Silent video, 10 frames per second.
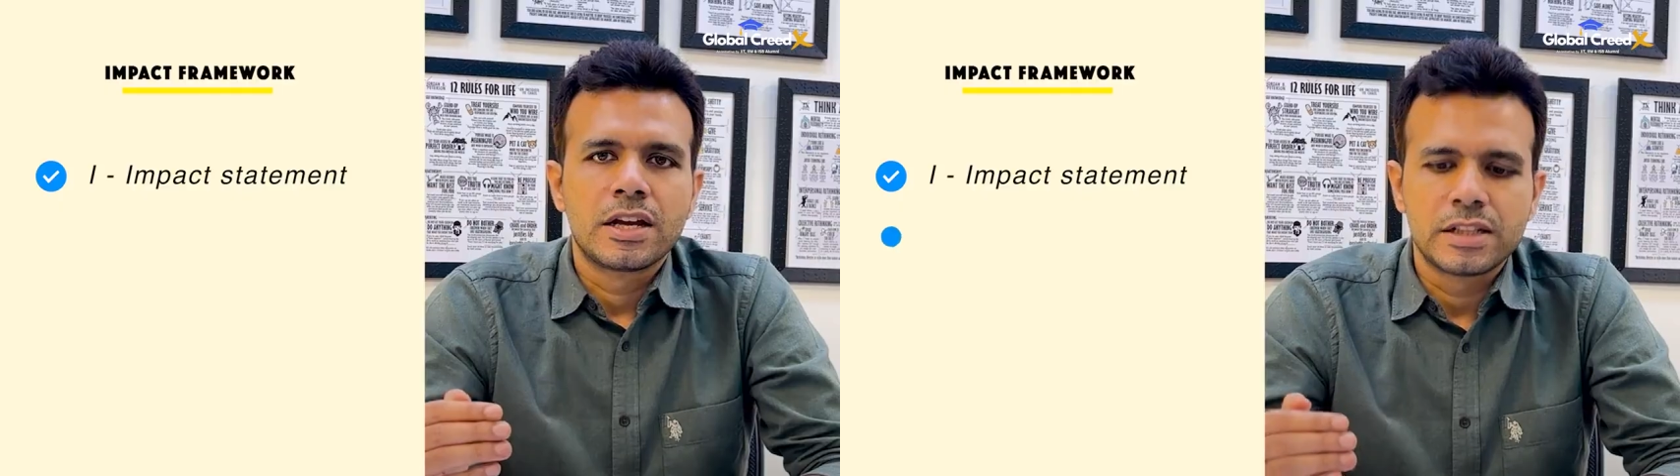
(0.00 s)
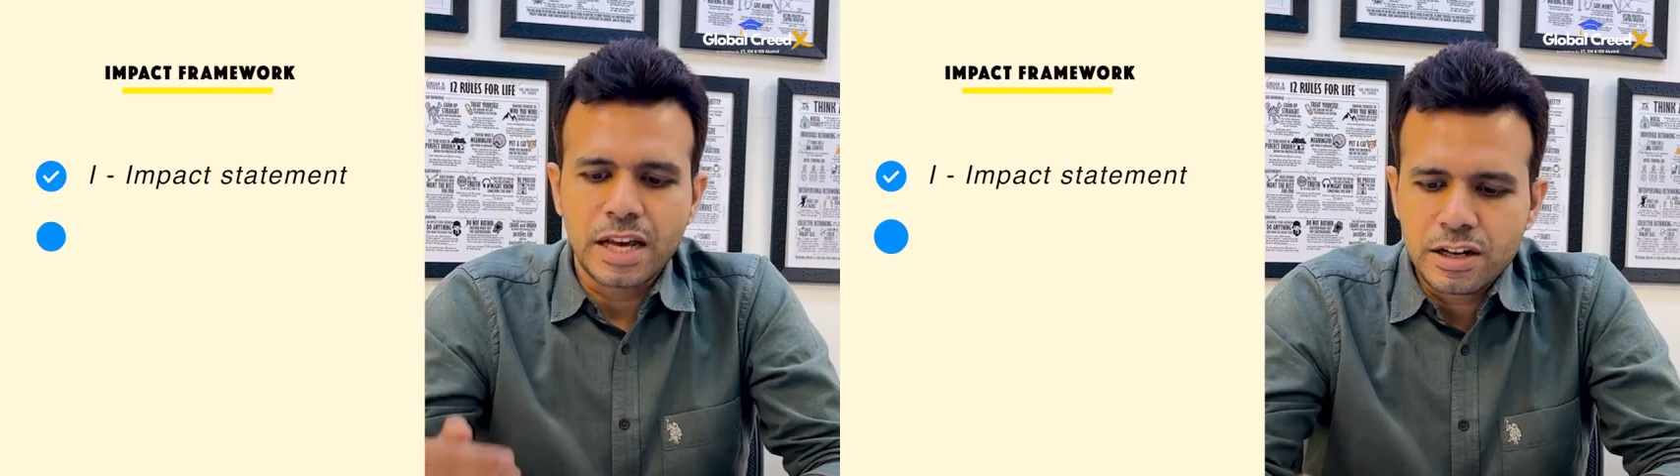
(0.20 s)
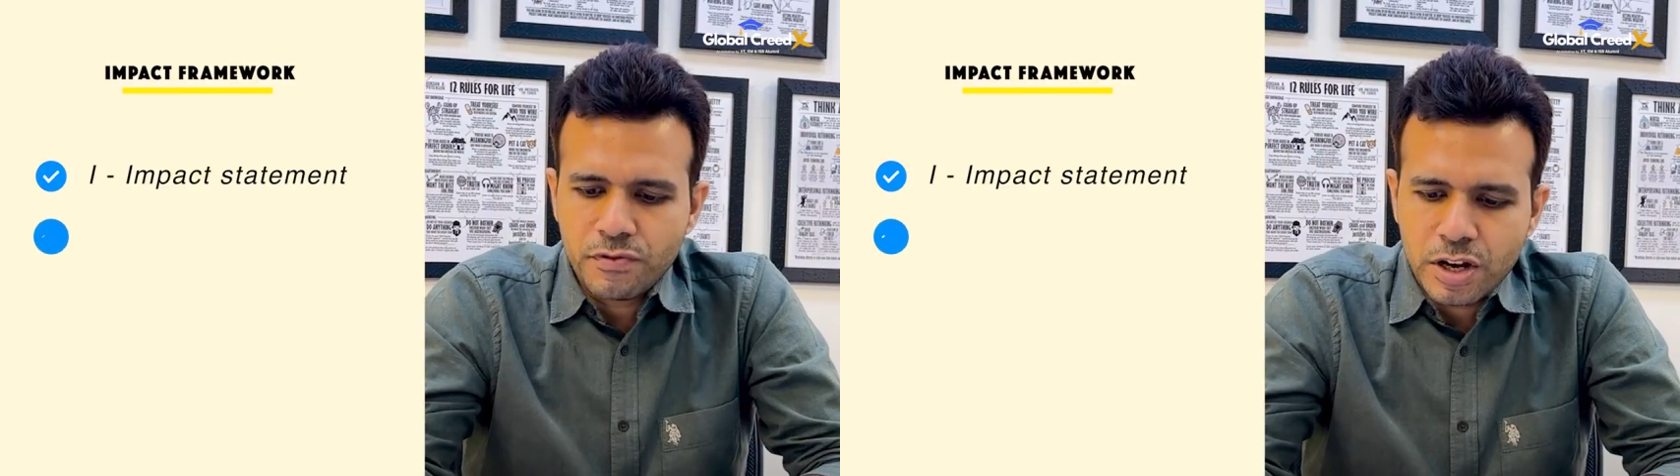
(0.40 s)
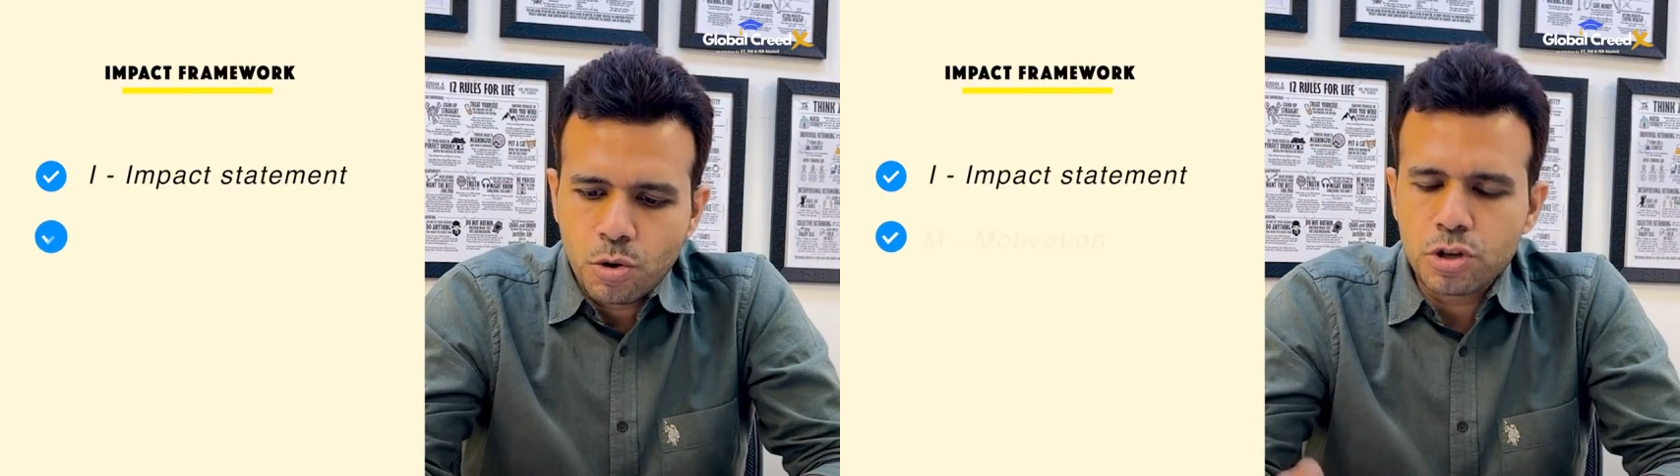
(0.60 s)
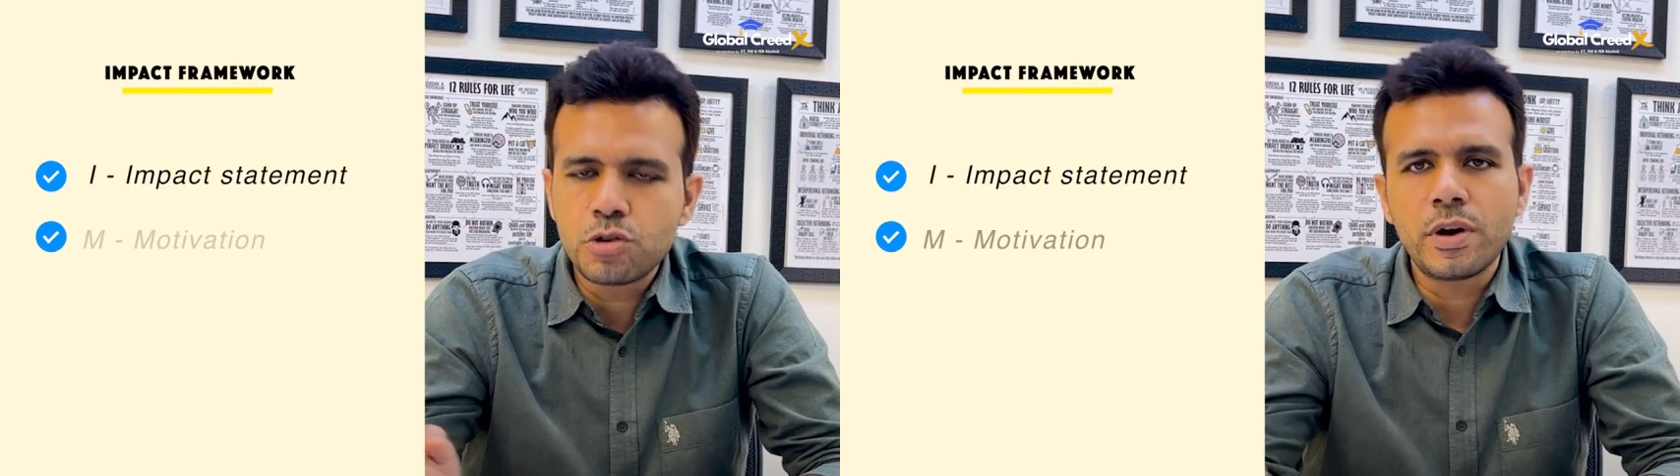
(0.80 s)
Then we
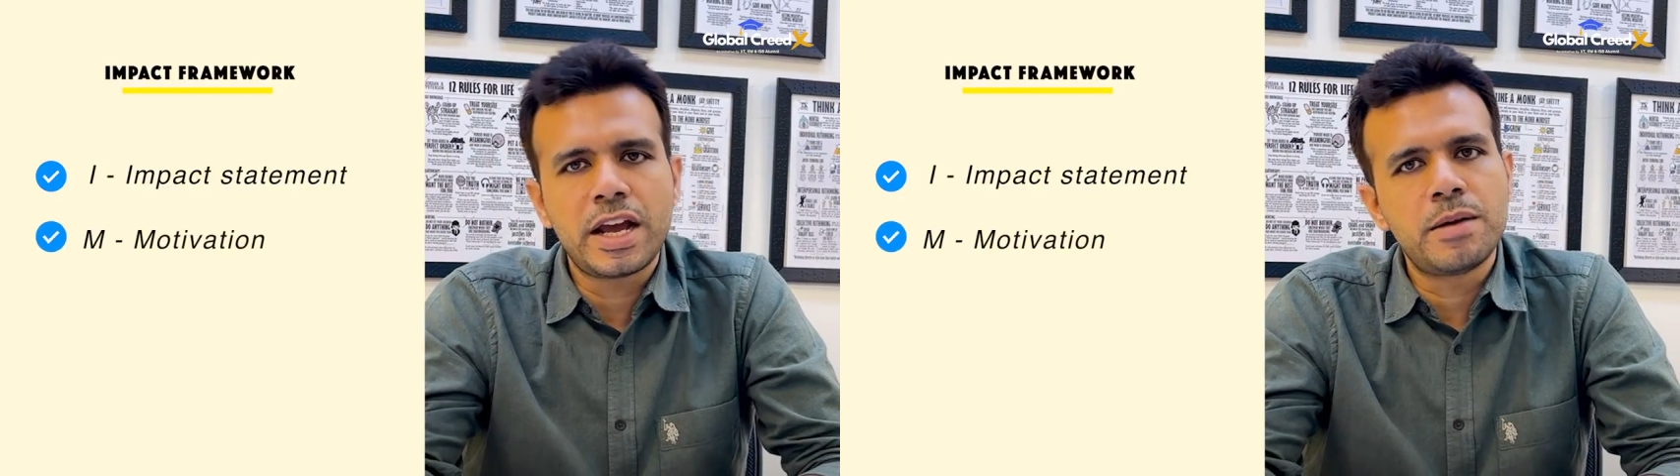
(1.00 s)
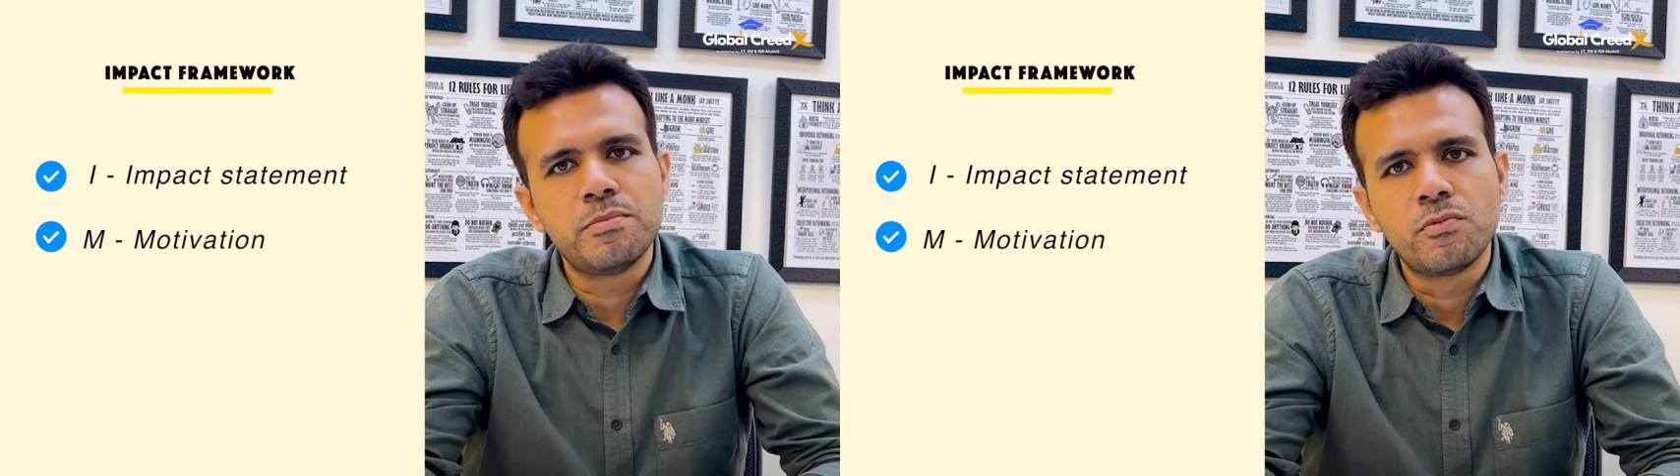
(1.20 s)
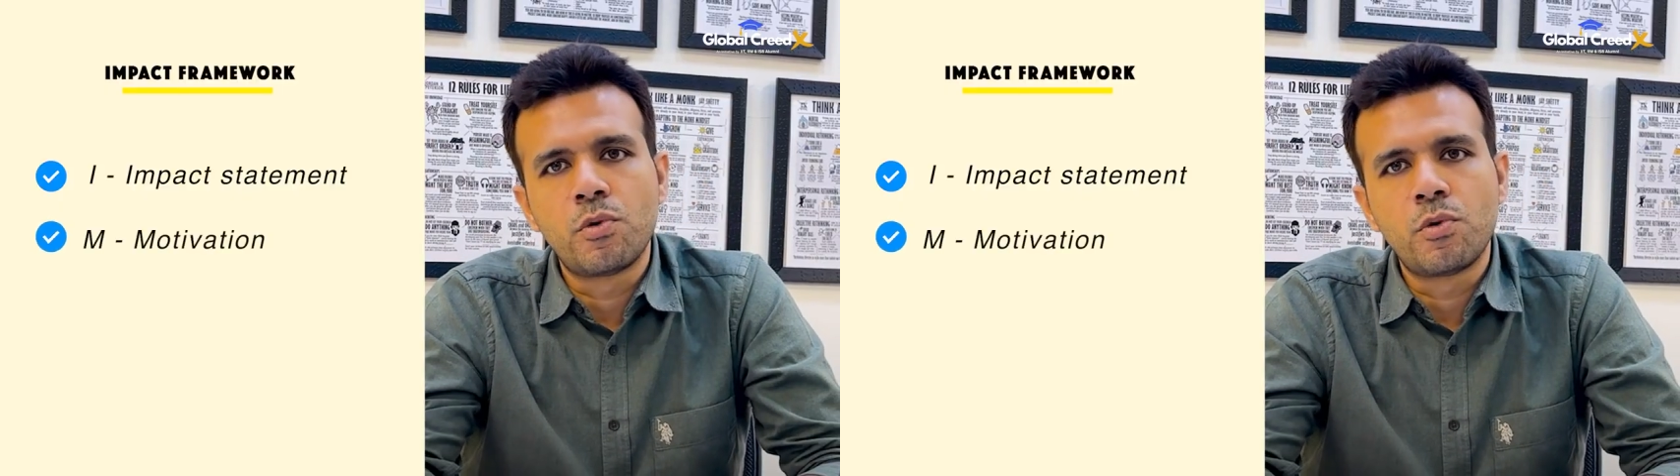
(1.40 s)
go to M.